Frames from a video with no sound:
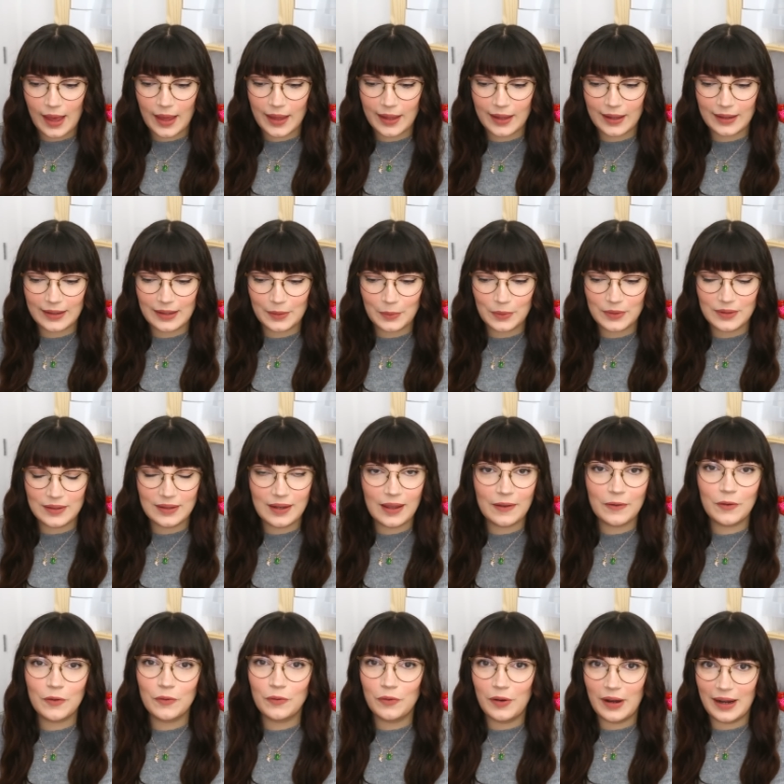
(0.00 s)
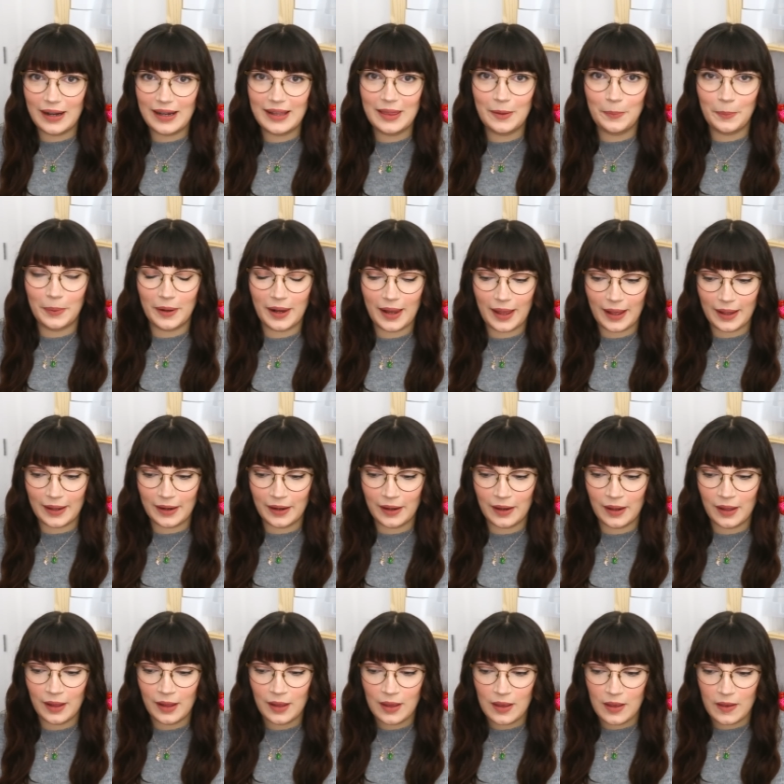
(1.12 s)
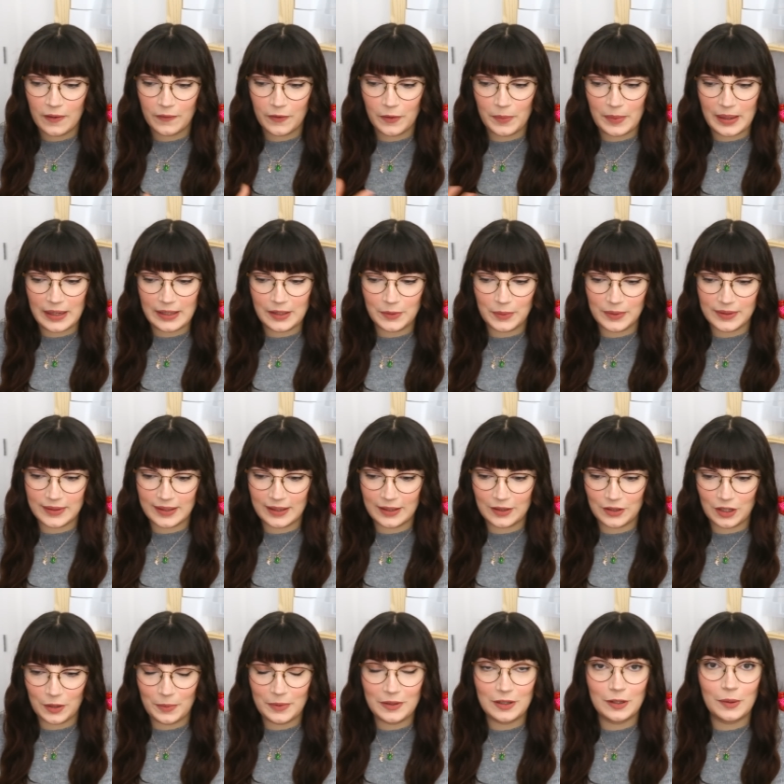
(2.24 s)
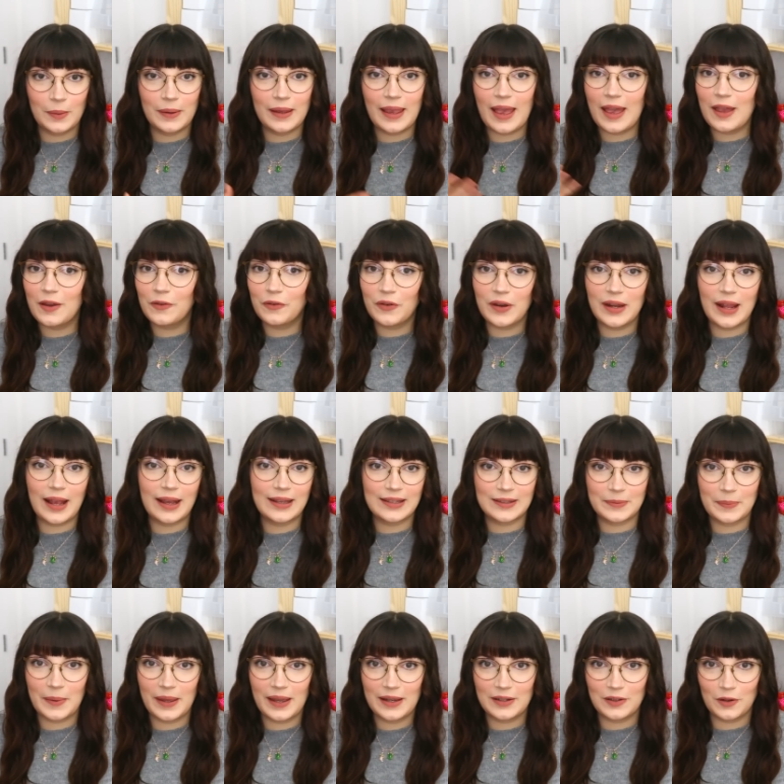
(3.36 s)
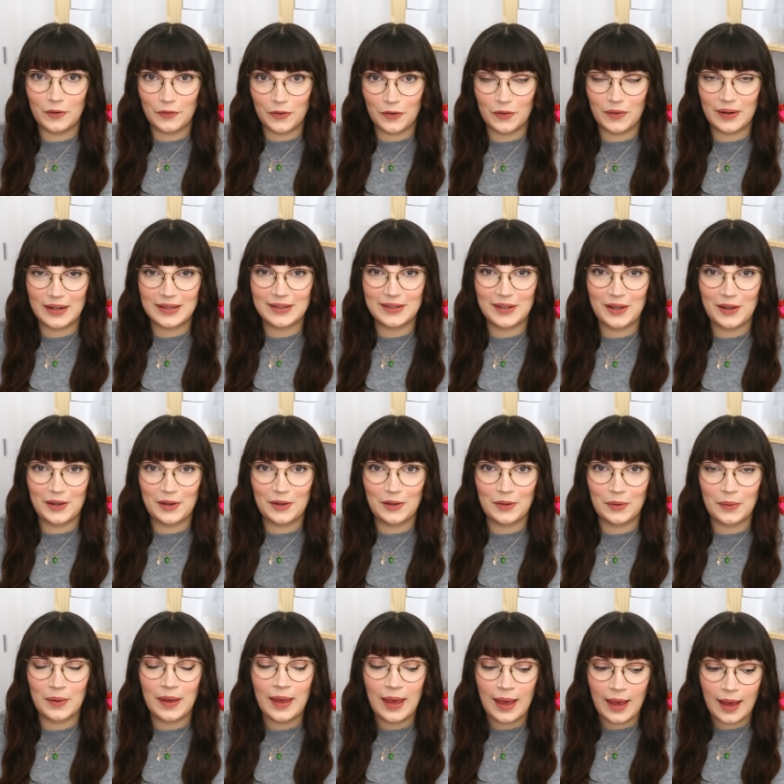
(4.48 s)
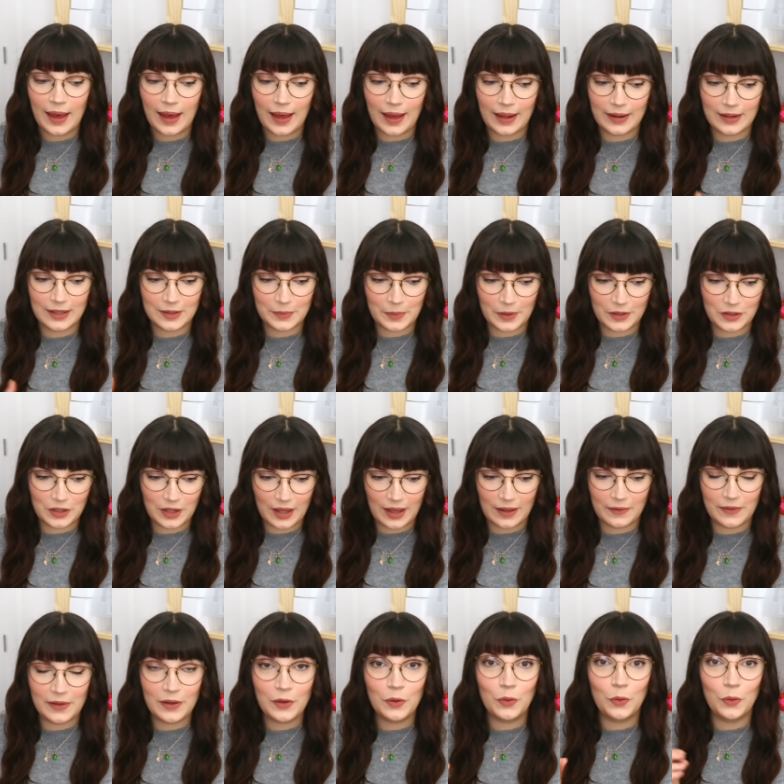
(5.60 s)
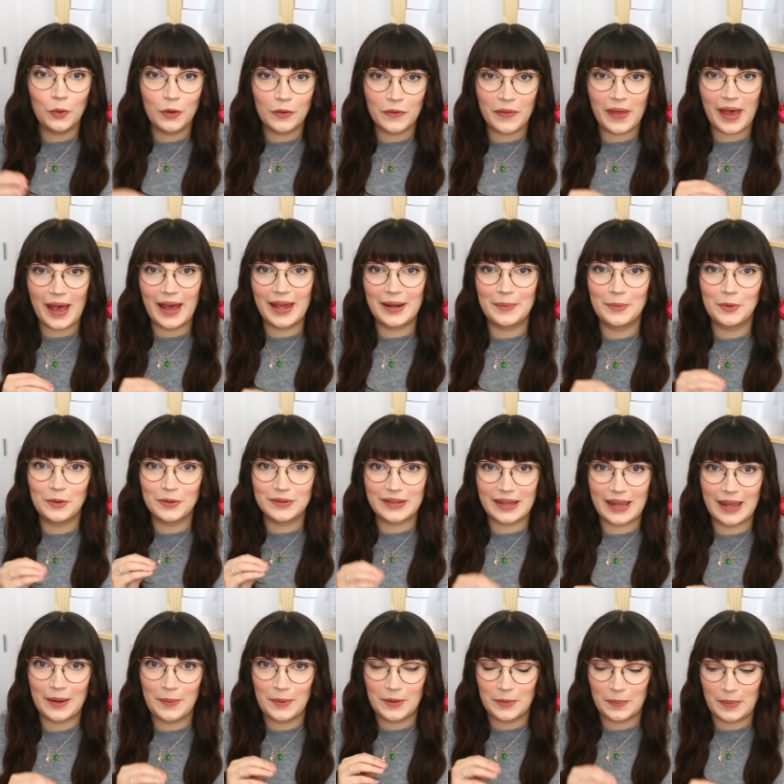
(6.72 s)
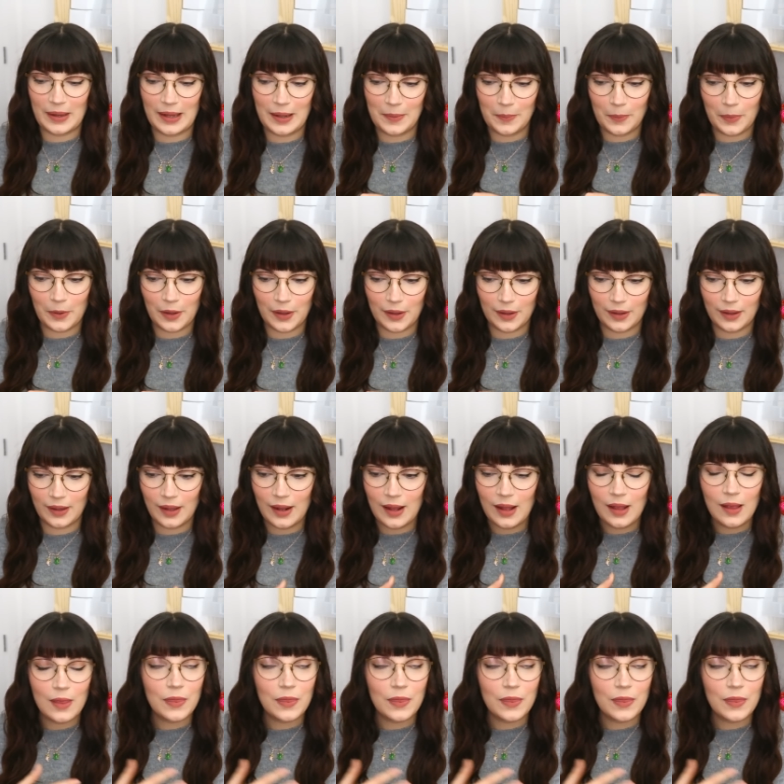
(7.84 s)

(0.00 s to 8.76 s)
and it was never really the plan for me to essentially be doing every aspect of the rescue and especially having all of the animals here with me, but